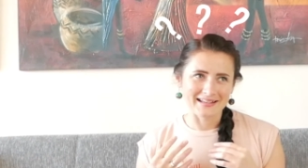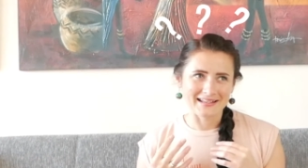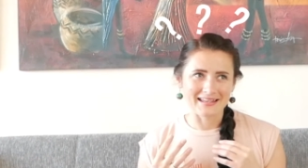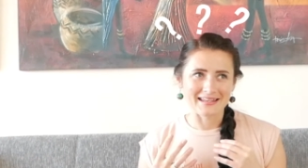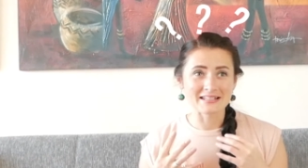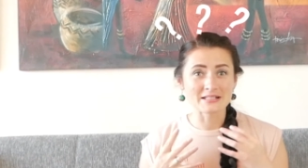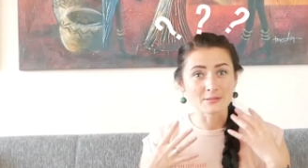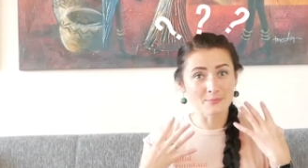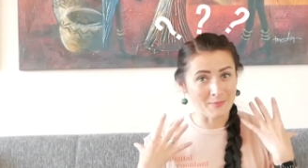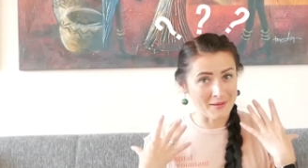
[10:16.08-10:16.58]

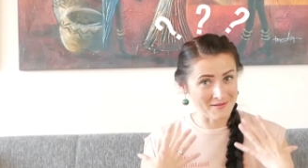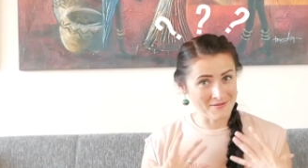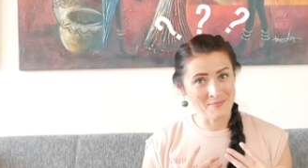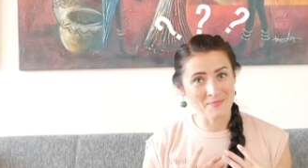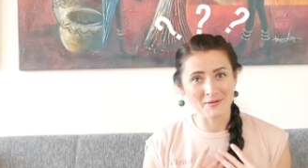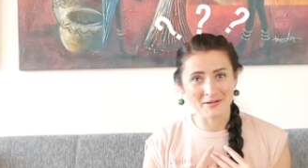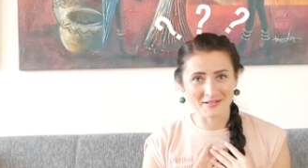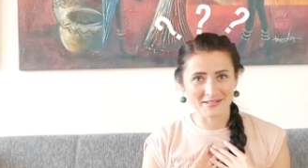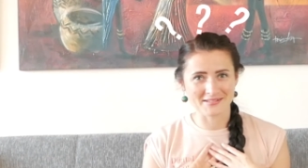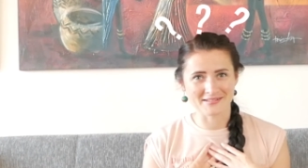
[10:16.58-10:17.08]
it's my
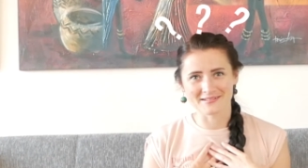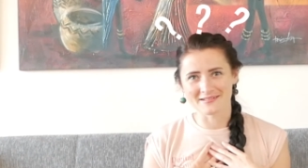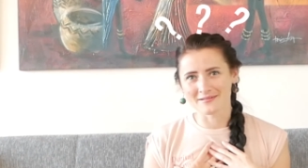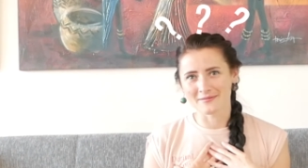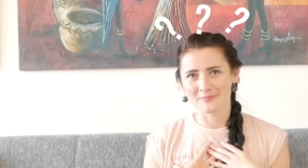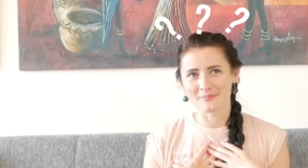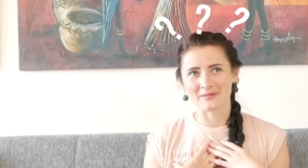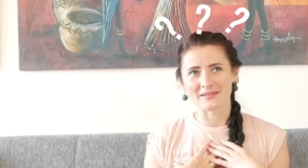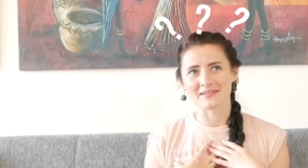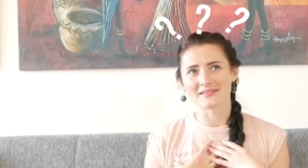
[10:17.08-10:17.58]

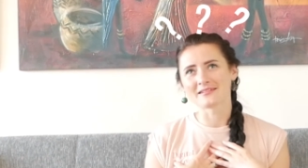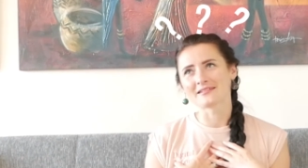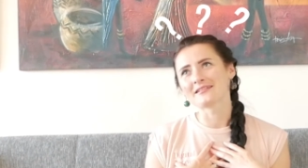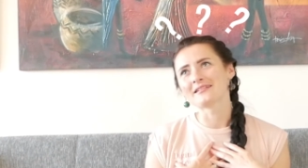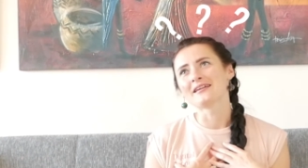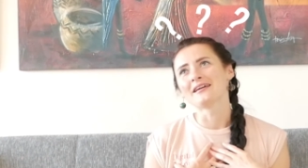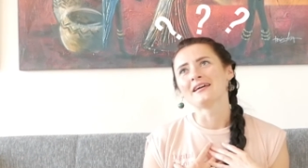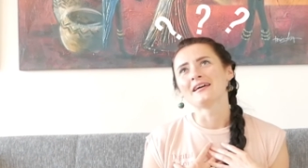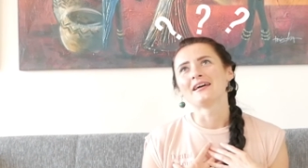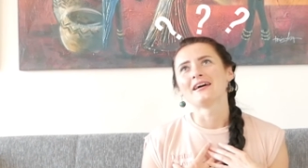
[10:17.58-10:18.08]
personal
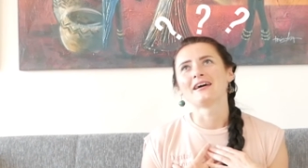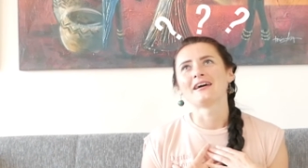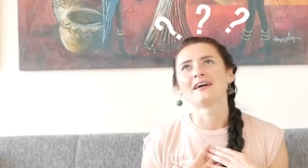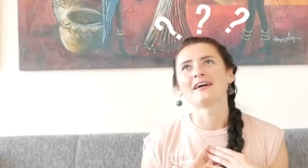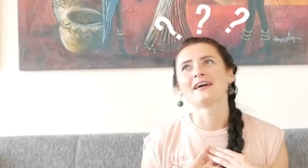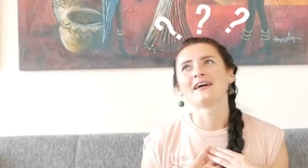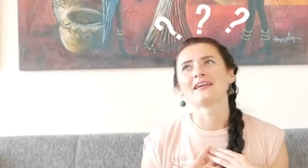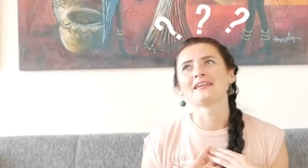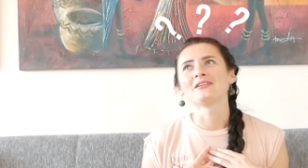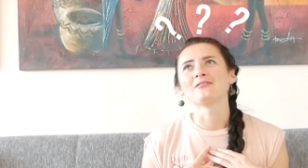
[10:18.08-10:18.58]
opinion.
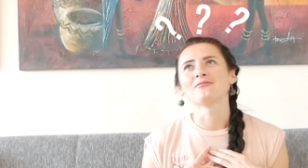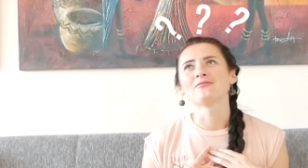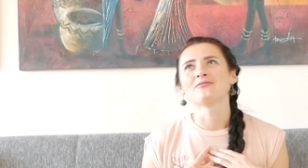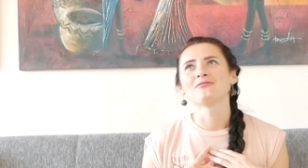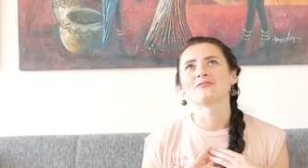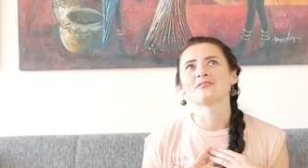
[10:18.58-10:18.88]
If